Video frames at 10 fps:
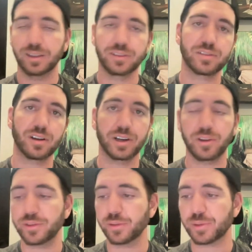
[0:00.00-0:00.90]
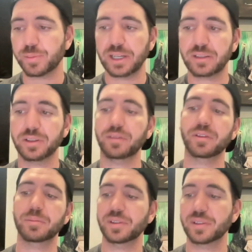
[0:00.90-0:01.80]
Sorry, all due respect,
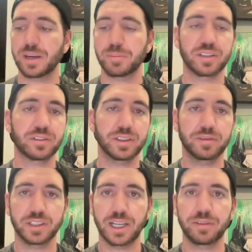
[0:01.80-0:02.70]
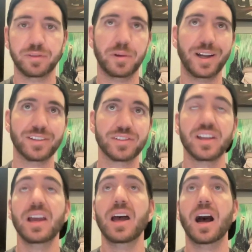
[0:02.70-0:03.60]
Cleveland, but not a big Cleveland guy, if I'm honest.
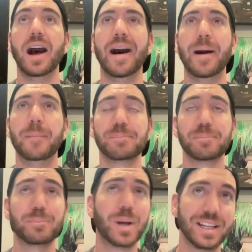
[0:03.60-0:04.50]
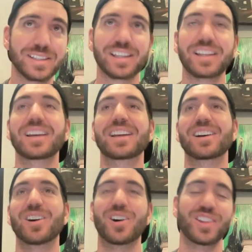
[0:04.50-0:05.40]
But
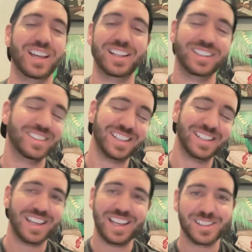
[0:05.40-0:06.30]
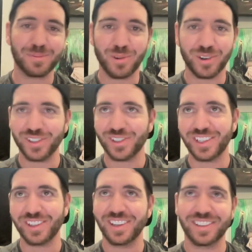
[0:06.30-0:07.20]
all that, it's more just
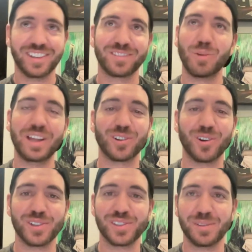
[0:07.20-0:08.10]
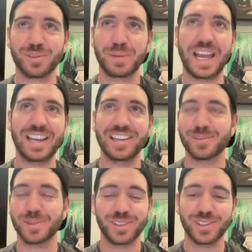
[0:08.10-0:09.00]
it is weather always seems bad, and
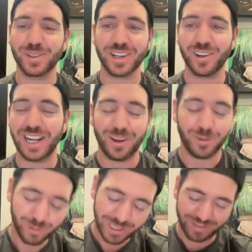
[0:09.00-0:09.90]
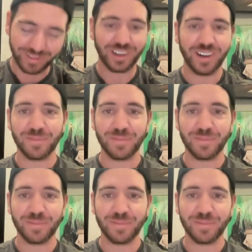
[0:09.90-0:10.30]
it's middle of nowhere, Ohio, whatever.